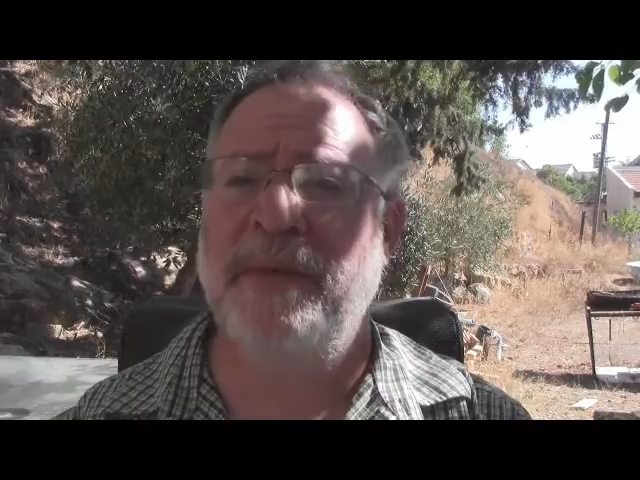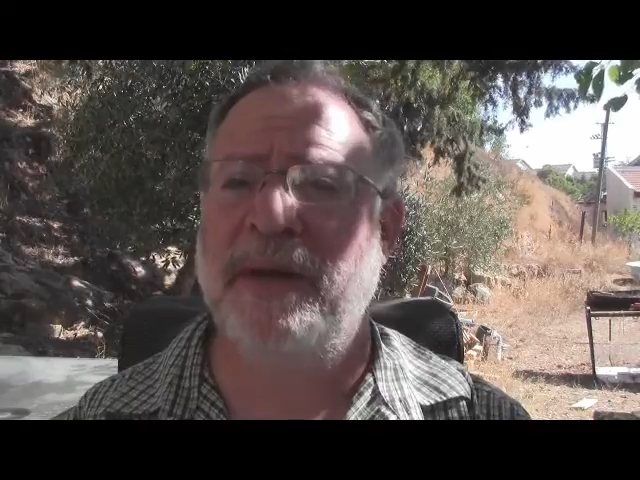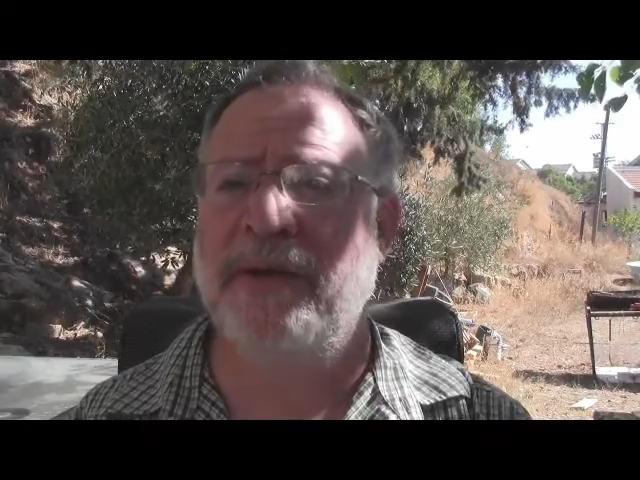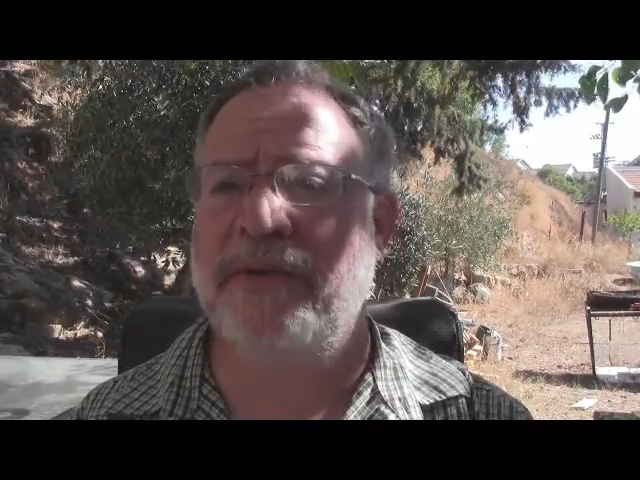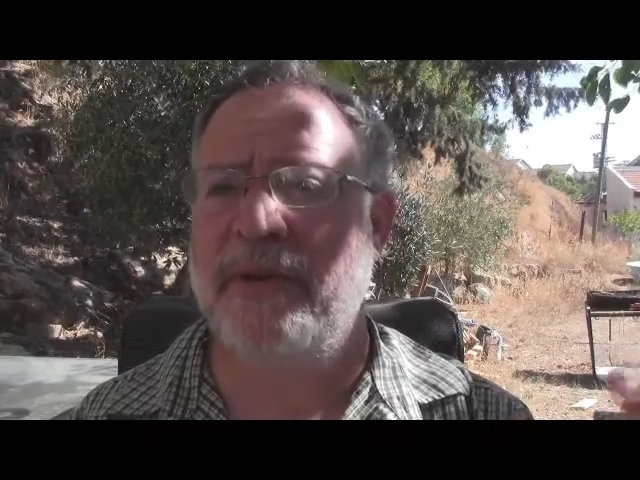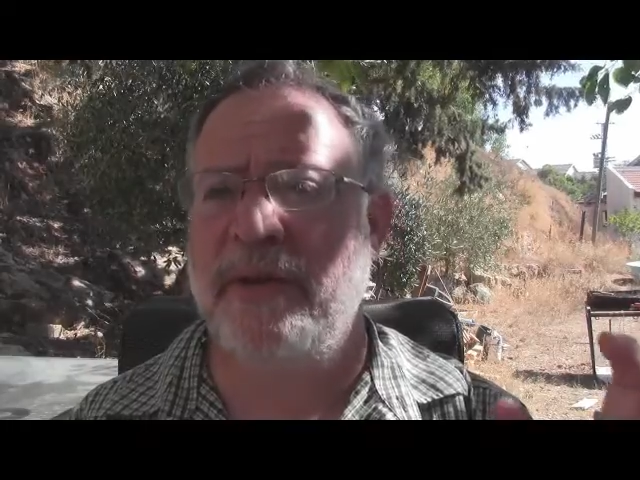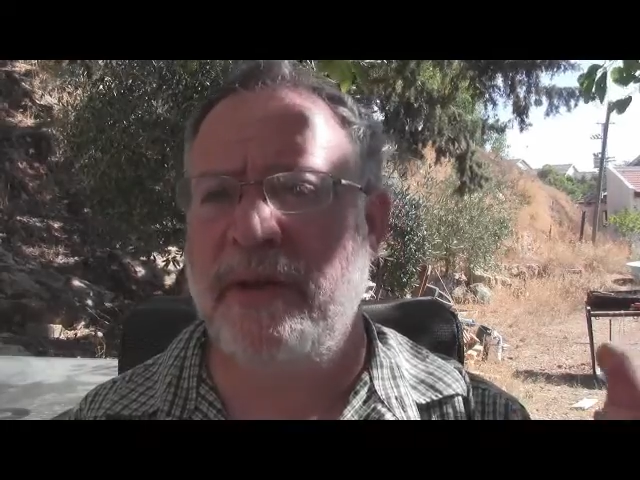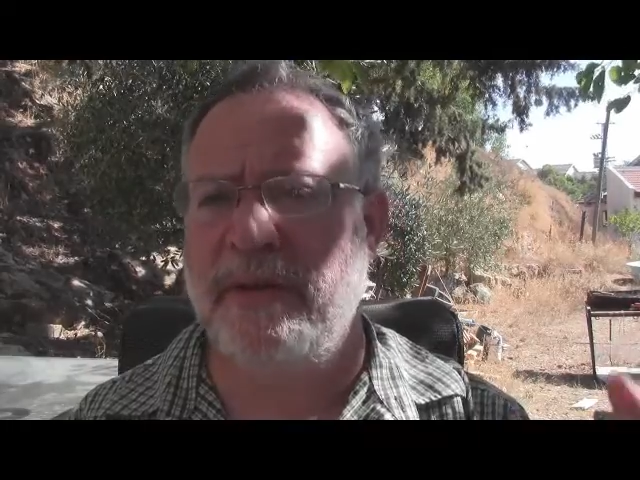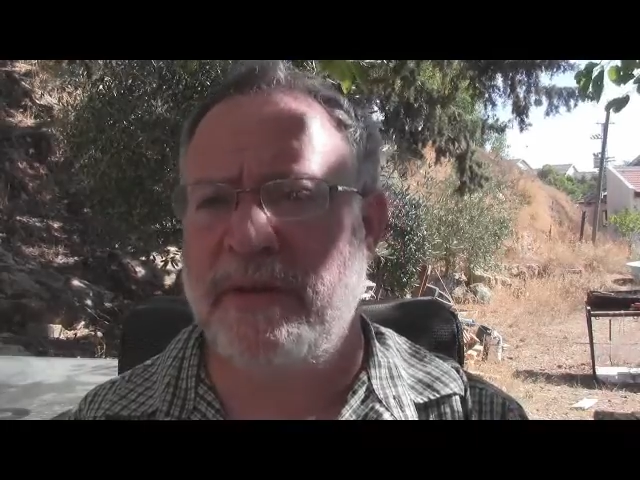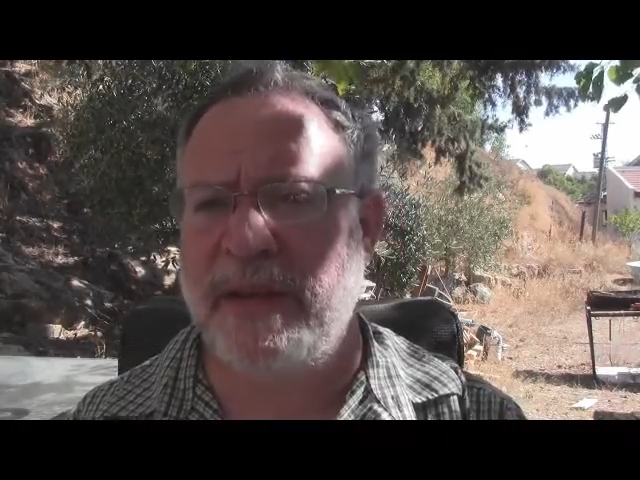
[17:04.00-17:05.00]
because
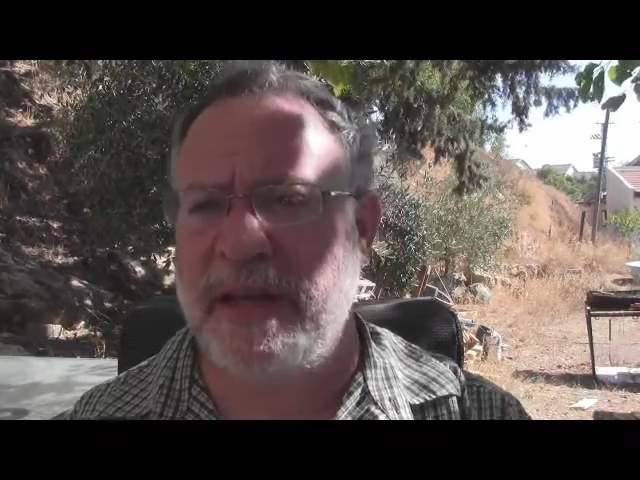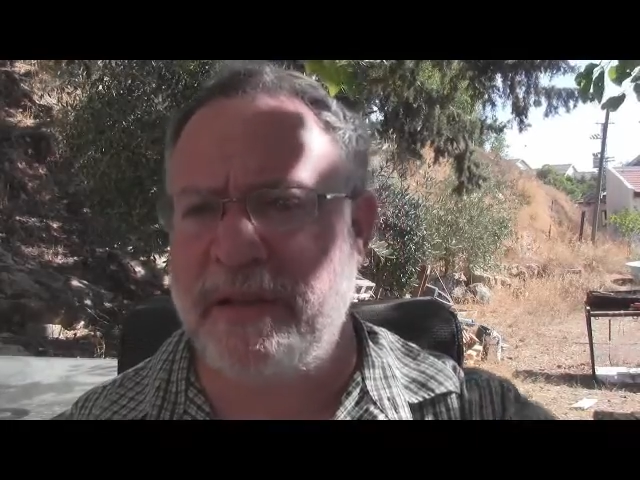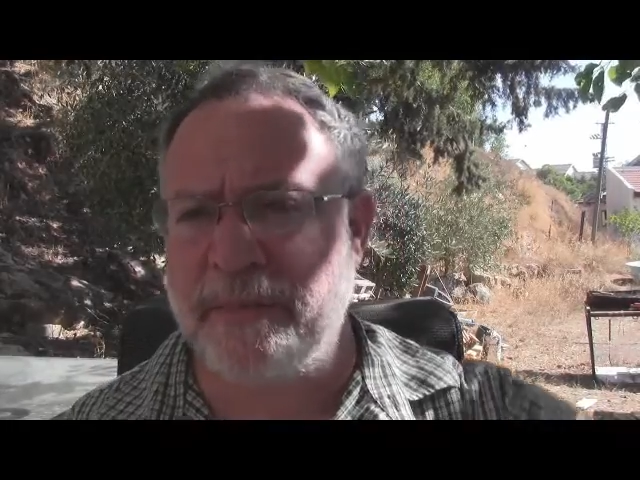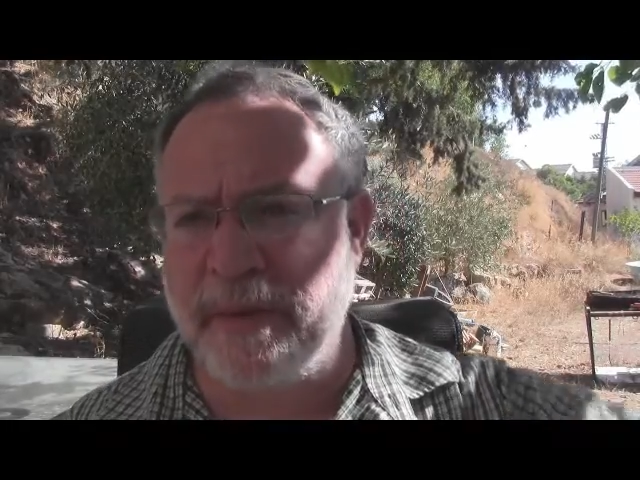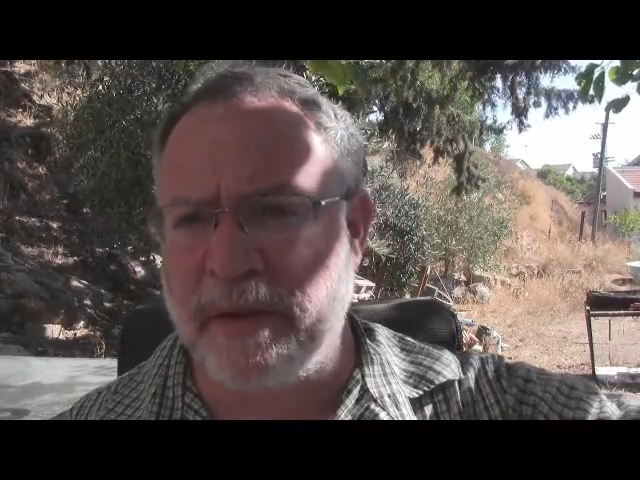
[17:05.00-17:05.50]
today the